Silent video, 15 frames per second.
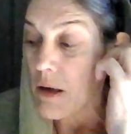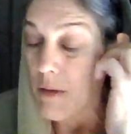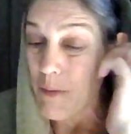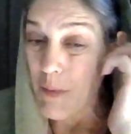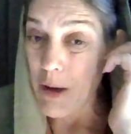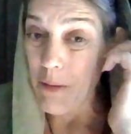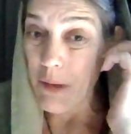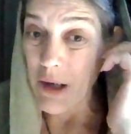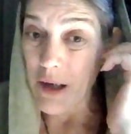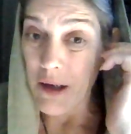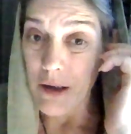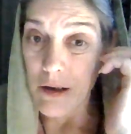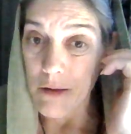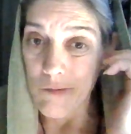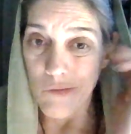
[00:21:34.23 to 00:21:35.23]
maybe
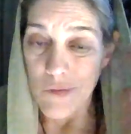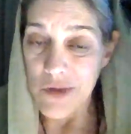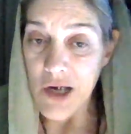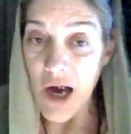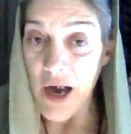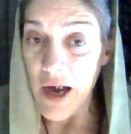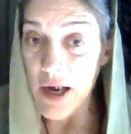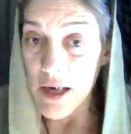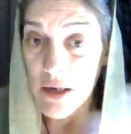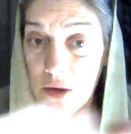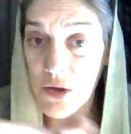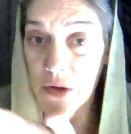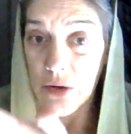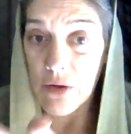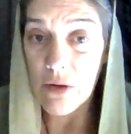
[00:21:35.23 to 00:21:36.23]

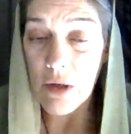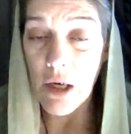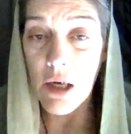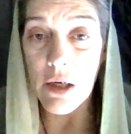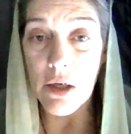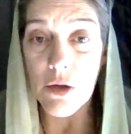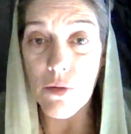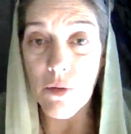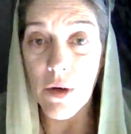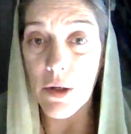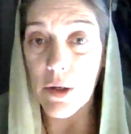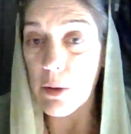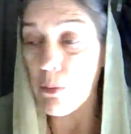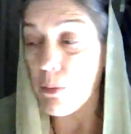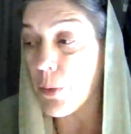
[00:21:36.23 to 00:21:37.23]
dies in a
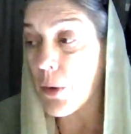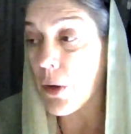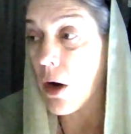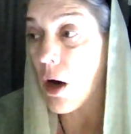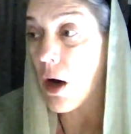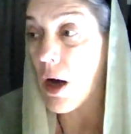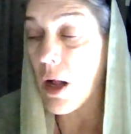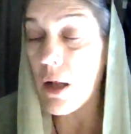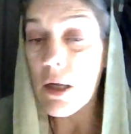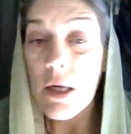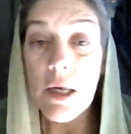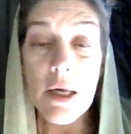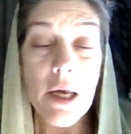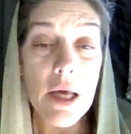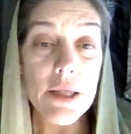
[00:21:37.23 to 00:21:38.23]
drunken brawl,
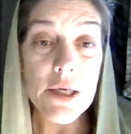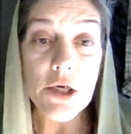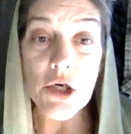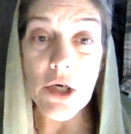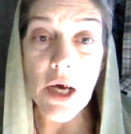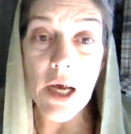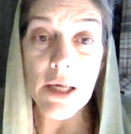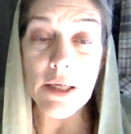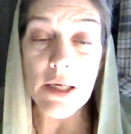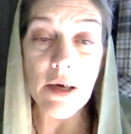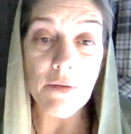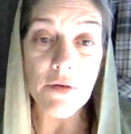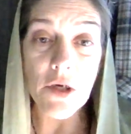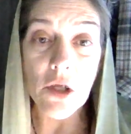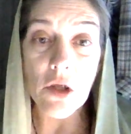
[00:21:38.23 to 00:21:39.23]
this child's
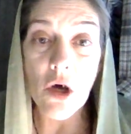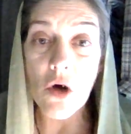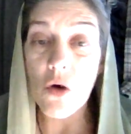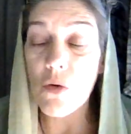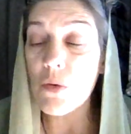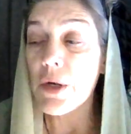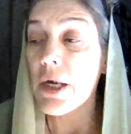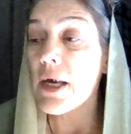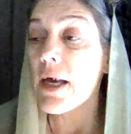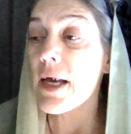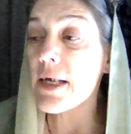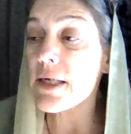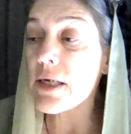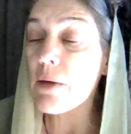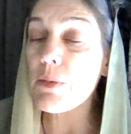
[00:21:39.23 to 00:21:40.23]
left alone,
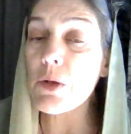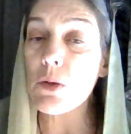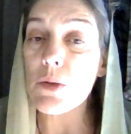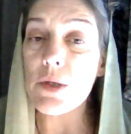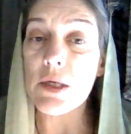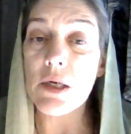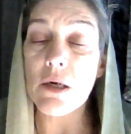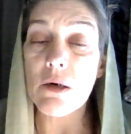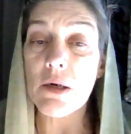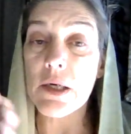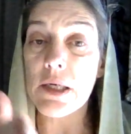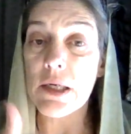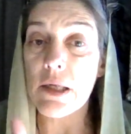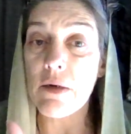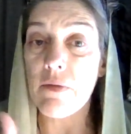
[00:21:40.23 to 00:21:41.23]
it's up to his
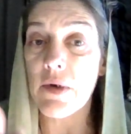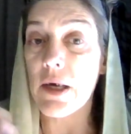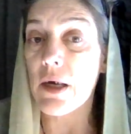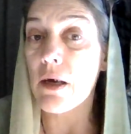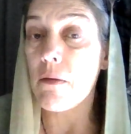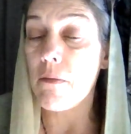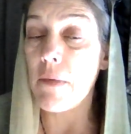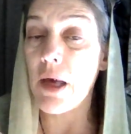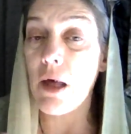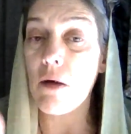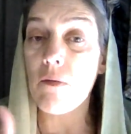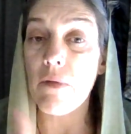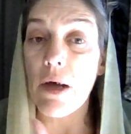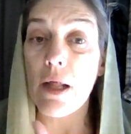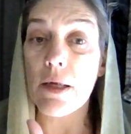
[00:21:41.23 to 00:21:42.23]
nearest living male
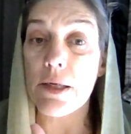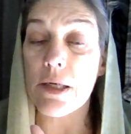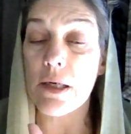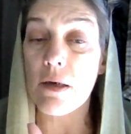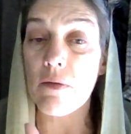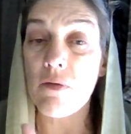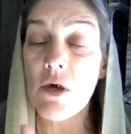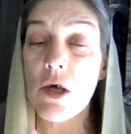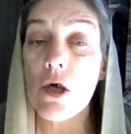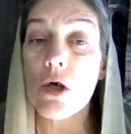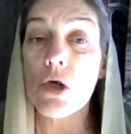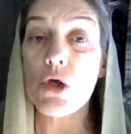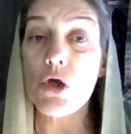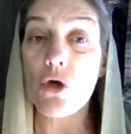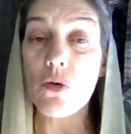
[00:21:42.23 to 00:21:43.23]
relative
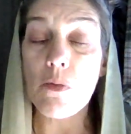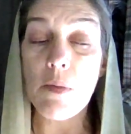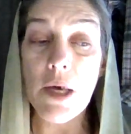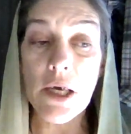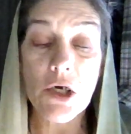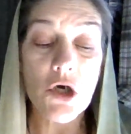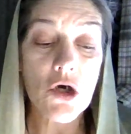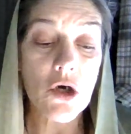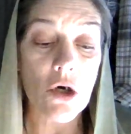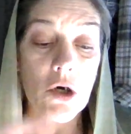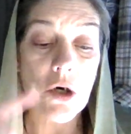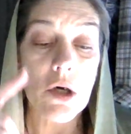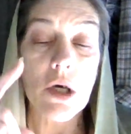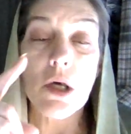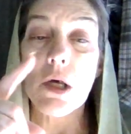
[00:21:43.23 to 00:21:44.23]
to make sure
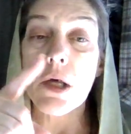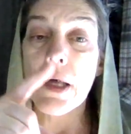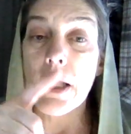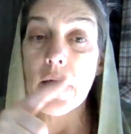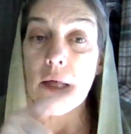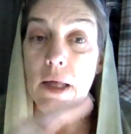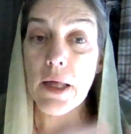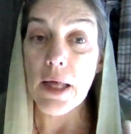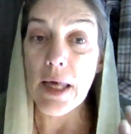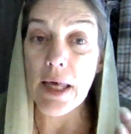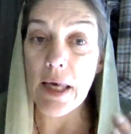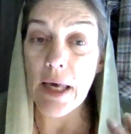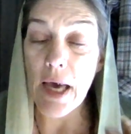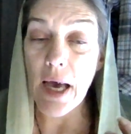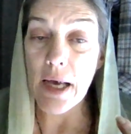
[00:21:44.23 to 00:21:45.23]

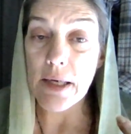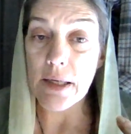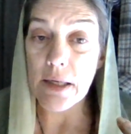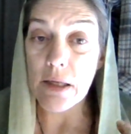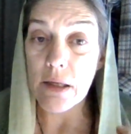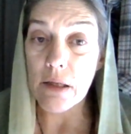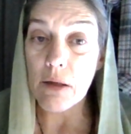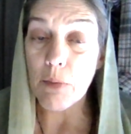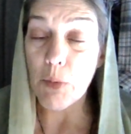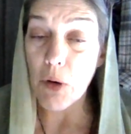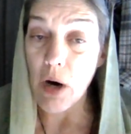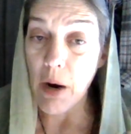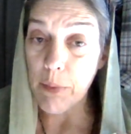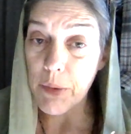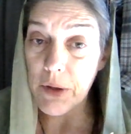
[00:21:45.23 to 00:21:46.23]
he has the
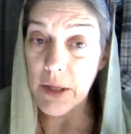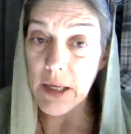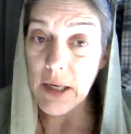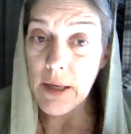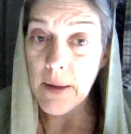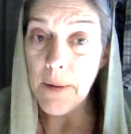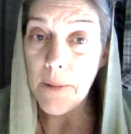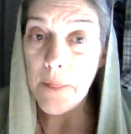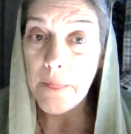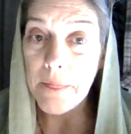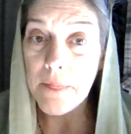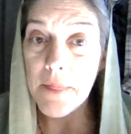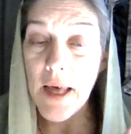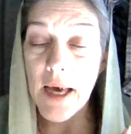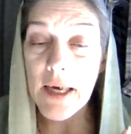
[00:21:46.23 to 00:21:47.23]
property
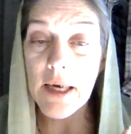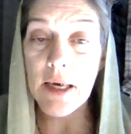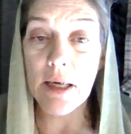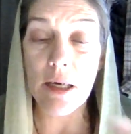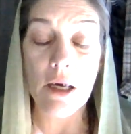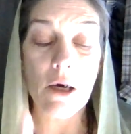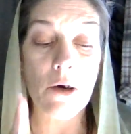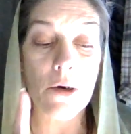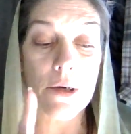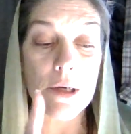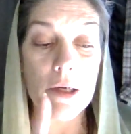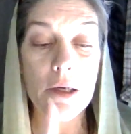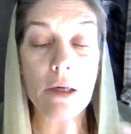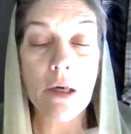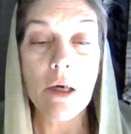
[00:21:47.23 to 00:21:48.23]
that he
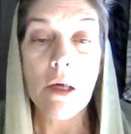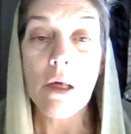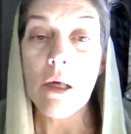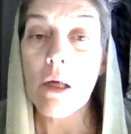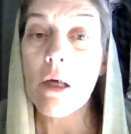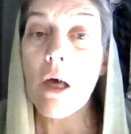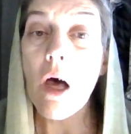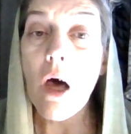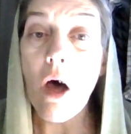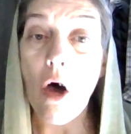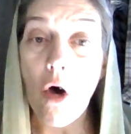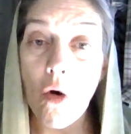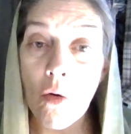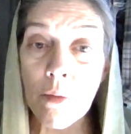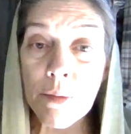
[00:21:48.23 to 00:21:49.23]
inherited, a
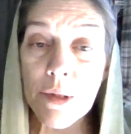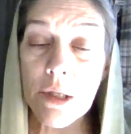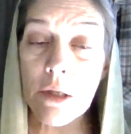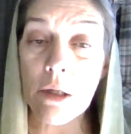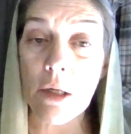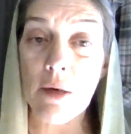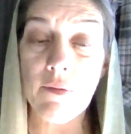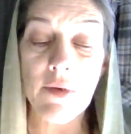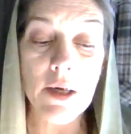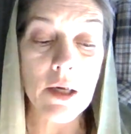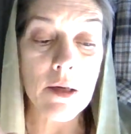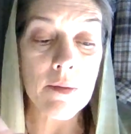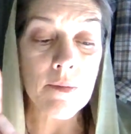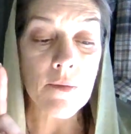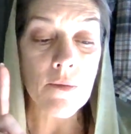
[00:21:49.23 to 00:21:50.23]
home to live in,